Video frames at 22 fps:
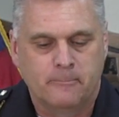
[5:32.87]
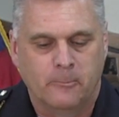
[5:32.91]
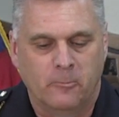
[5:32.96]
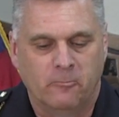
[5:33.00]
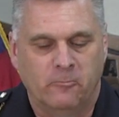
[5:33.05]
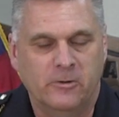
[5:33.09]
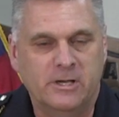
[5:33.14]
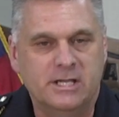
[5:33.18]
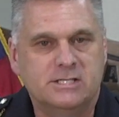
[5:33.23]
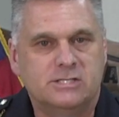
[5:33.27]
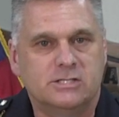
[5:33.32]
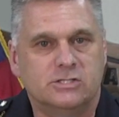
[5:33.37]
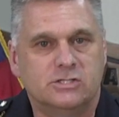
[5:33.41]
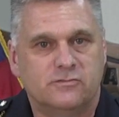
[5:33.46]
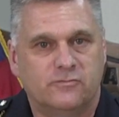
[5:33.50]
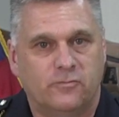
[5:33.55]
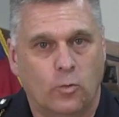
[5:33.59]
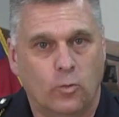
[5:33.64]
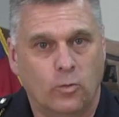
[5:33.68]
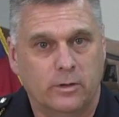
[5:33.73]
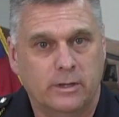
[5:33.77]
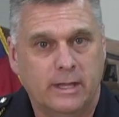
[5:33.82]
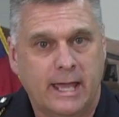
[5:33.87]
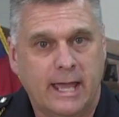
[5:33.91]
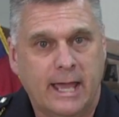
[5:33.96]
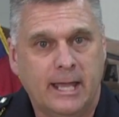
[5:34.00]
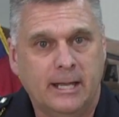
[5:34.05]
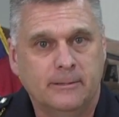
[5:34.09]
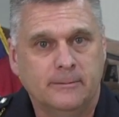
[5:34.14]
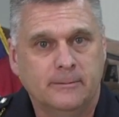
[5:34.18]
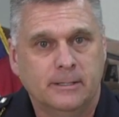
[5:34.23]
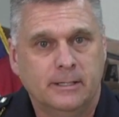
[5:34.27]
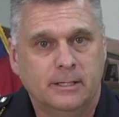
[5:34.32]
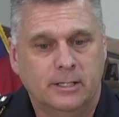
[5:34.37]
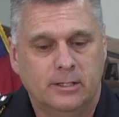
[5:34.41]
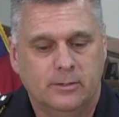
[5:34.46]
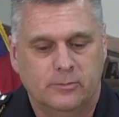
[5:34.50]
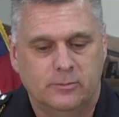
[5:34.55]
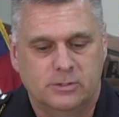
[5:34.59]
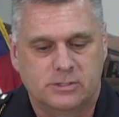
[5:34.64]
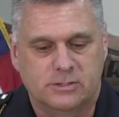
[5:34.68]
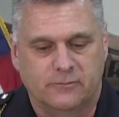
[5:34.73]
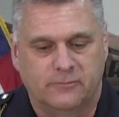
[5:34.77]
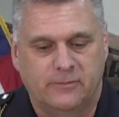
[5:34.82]
reasons for that.
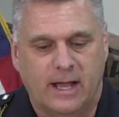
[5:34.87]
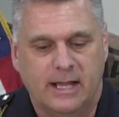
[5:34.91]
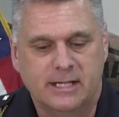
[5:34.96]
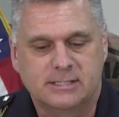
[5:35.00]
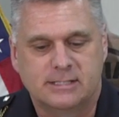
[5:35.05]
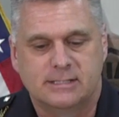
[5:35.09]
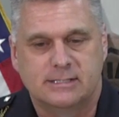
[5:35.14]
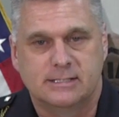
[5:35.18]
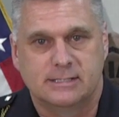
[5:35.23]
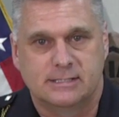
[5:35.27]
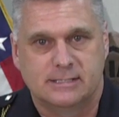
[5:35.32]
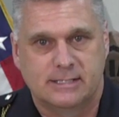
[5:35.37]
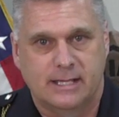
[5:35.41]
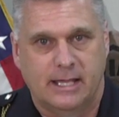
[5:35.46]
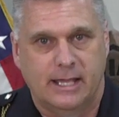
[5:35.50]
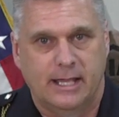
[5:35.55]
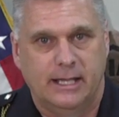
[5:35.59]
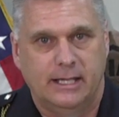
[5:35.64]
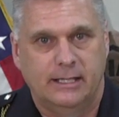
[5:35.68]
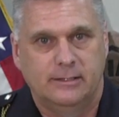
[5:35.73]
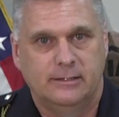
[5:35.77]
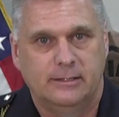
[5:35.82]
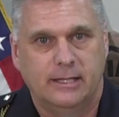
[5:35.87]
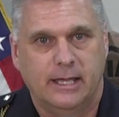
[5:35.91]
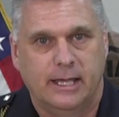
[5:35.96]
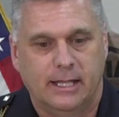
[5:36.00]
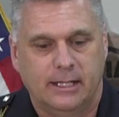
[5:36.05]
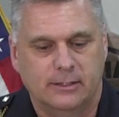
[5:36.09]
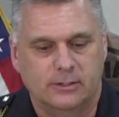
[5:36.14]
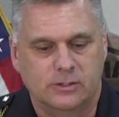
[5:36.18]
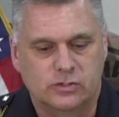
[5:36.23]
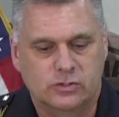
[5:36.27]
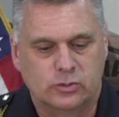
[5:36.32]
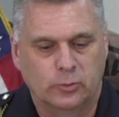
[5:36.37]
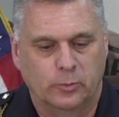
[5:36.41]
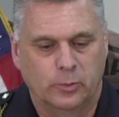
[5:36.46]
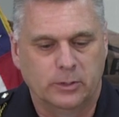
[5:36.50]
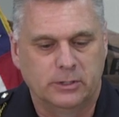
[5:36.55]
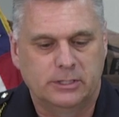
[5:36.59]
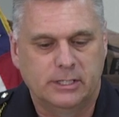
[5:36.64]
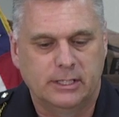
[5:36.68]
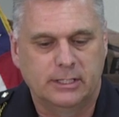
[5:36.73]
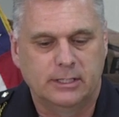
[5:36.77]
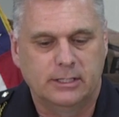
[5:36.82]
Suffice it to say that the
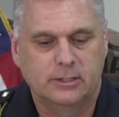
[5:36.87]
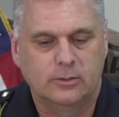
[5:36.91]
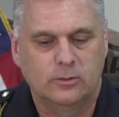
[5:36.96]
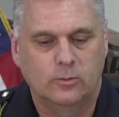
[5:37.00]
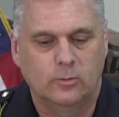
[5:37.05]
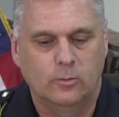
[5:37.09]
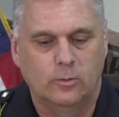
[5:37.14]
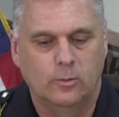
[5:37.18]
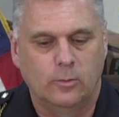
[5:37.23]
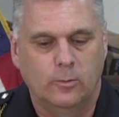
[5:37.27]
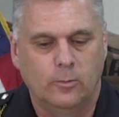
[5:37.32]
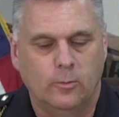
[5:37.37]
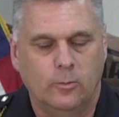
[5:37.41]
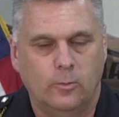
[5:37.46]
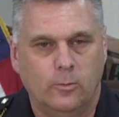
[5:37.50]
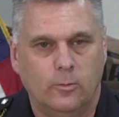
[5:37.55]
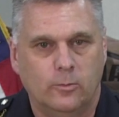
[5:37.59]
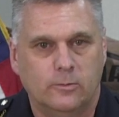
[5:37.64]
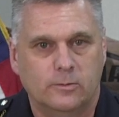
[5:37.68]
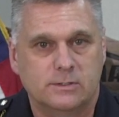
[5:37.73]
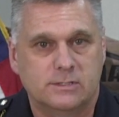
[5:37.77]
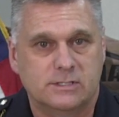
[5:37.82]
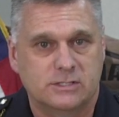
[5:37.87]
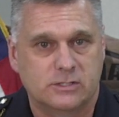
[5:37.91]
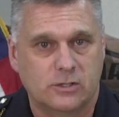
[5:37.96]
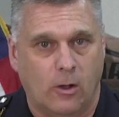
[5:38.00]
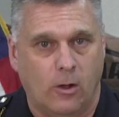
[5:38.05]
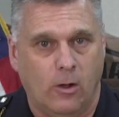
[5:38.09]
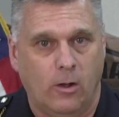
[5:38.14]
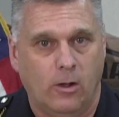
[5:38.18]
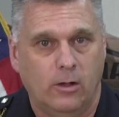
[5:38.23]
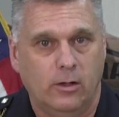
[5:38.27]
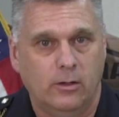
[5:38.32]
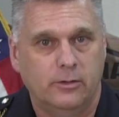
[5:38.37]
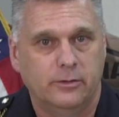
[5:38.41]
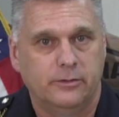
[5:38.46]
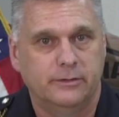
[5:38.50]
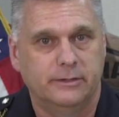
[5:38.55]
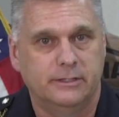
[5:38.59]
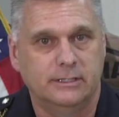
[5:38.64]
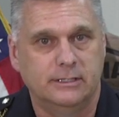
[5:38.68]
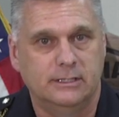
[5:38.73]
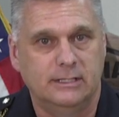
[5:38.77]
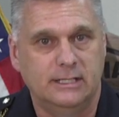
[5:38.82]
superintendent saw
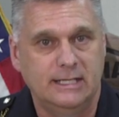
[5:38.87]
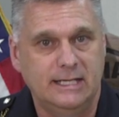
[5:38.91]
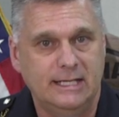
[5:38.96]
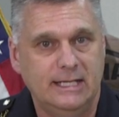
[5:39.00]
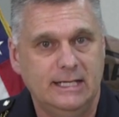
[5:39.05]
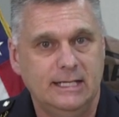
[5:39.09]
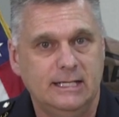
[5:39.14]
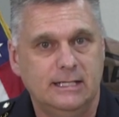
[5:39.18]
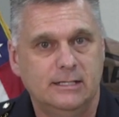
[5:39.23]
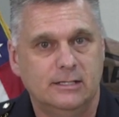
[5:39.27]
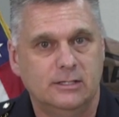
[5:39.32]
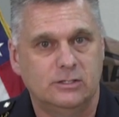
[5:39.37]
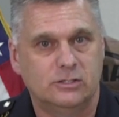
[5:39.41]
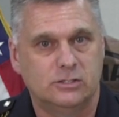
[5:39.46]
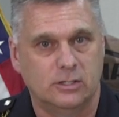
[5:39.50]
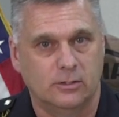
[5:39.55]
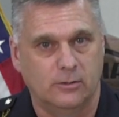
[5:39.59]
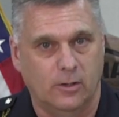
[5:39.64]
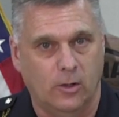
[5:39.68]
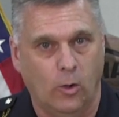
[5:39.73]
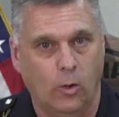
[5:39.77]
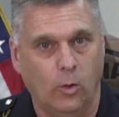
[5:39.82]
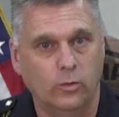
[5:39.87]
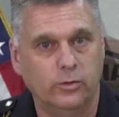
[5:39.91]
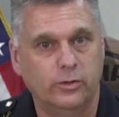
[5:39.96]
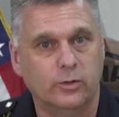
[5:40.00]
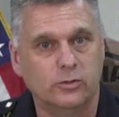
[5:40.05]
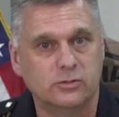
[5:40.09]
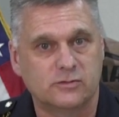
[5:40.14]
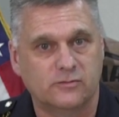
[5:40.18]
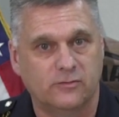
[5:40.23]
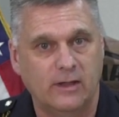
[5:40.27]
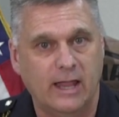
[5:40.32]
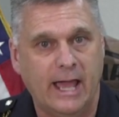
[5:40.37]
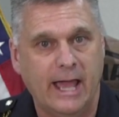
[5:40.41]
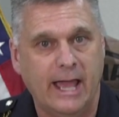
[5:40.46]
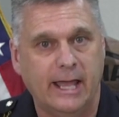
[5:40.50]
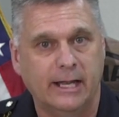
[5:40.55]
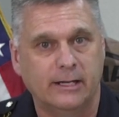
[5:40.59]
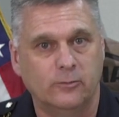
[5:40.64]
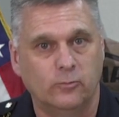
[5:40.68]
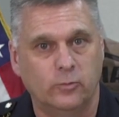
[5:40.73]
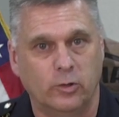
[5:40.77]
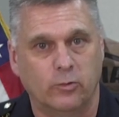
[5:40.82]
the need to hold those
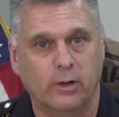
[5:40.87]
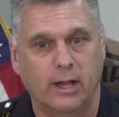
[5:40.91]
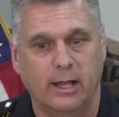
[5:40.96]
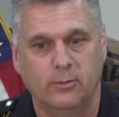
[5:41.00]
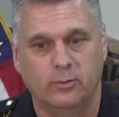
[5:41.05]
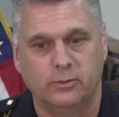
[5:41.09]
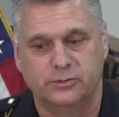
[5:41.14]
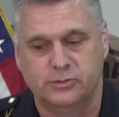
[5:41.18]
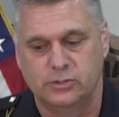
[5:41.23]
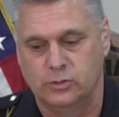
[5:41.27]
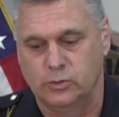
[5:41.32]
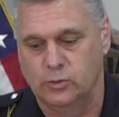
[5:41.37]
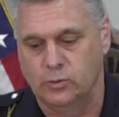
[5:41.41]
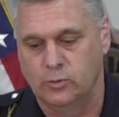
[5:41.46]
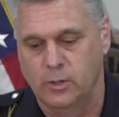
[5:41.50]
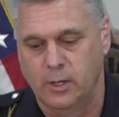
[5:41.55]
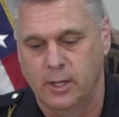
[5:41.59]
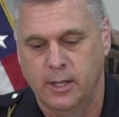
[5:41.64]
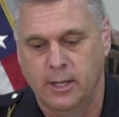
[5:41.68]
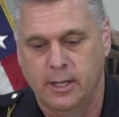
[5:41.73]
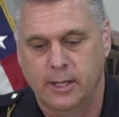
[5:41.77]
flat. We were able to